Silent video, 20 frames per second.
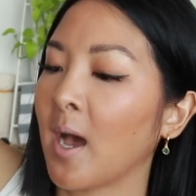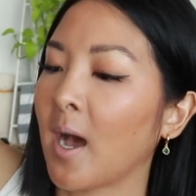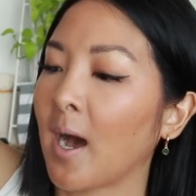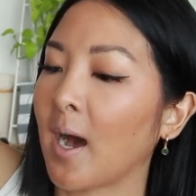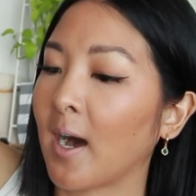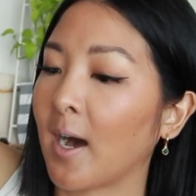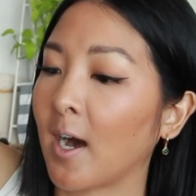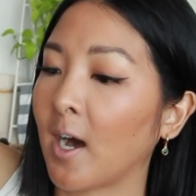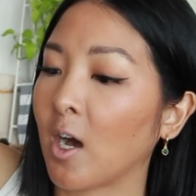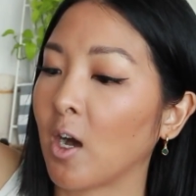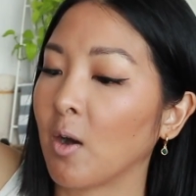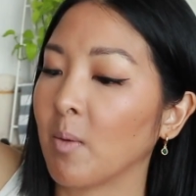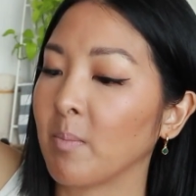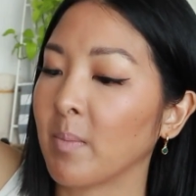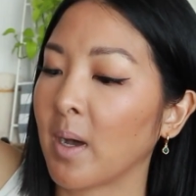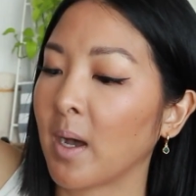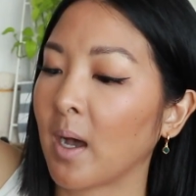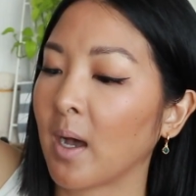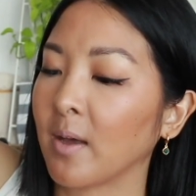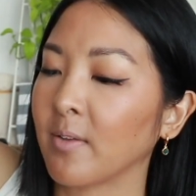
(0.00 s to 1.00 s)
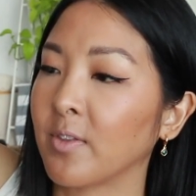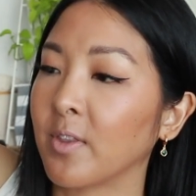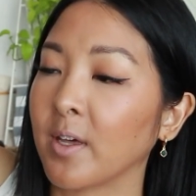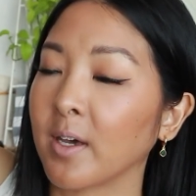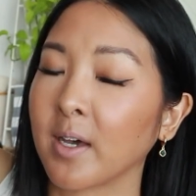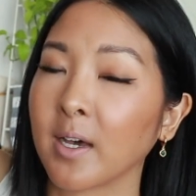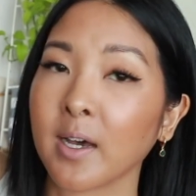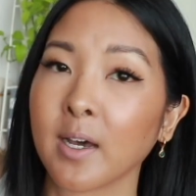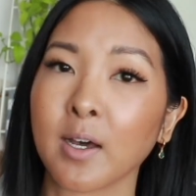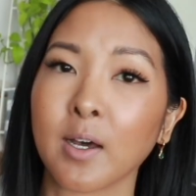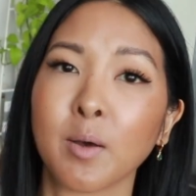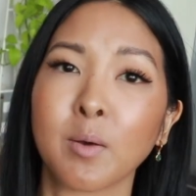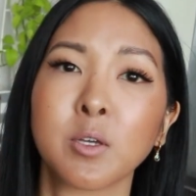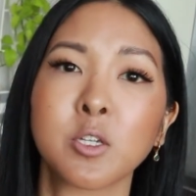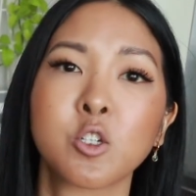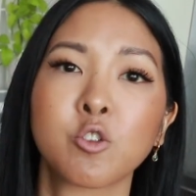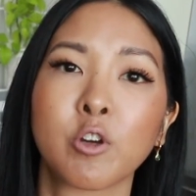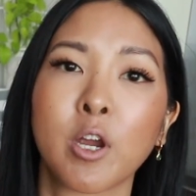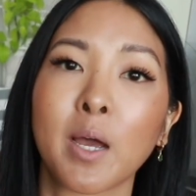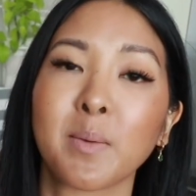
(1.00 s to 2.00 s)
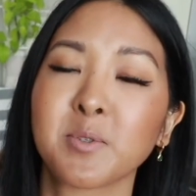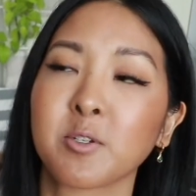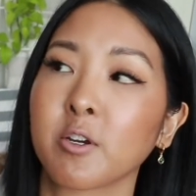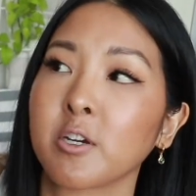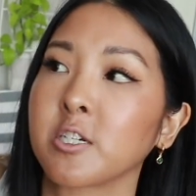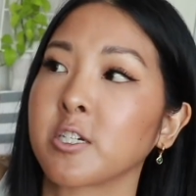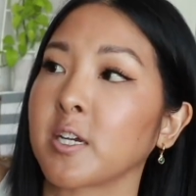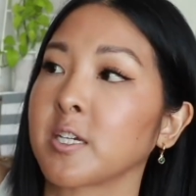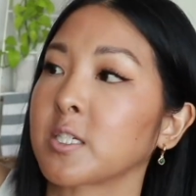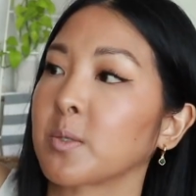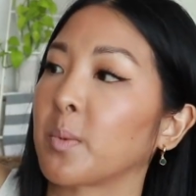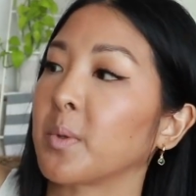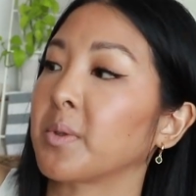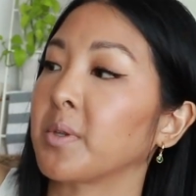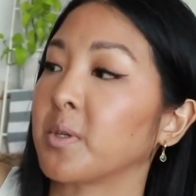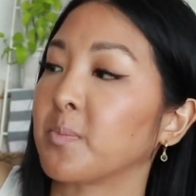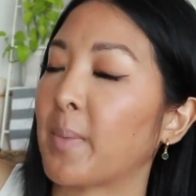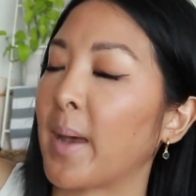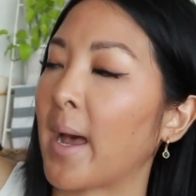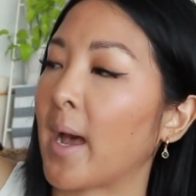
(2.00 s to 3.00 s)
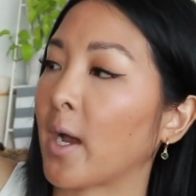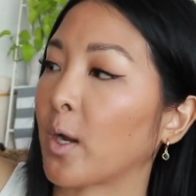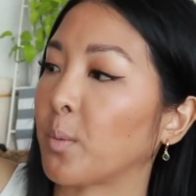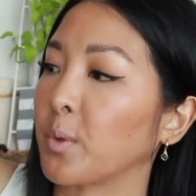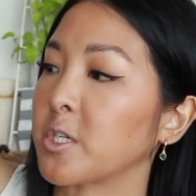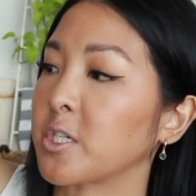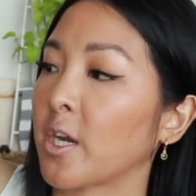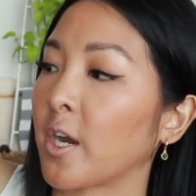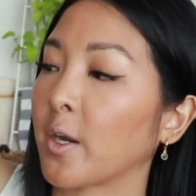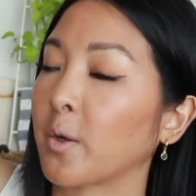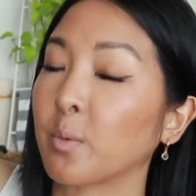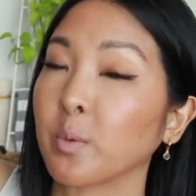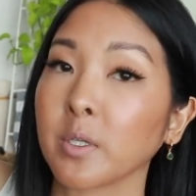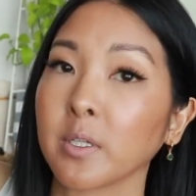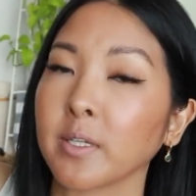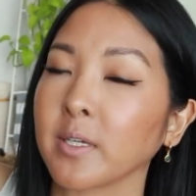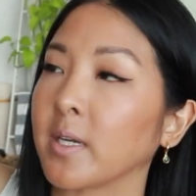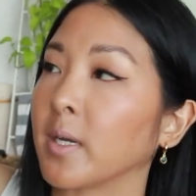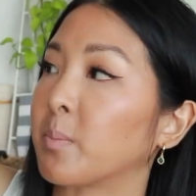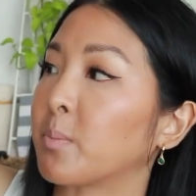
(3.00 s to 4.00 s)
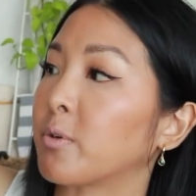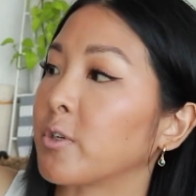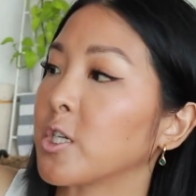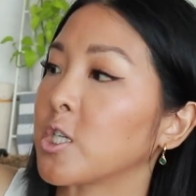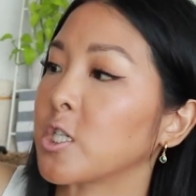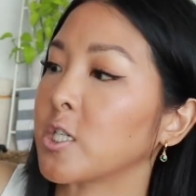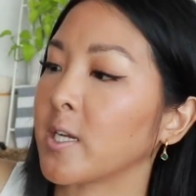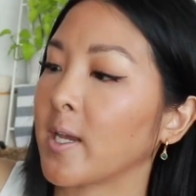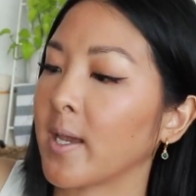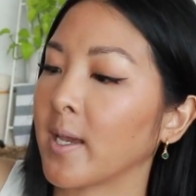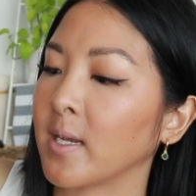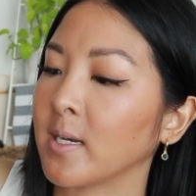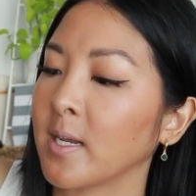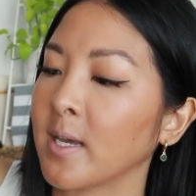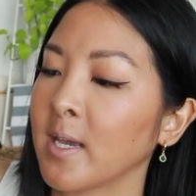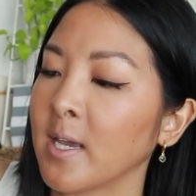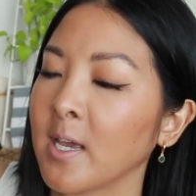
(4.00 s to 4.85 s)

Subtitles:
The straps are adjustable in the back, which I really appreciate.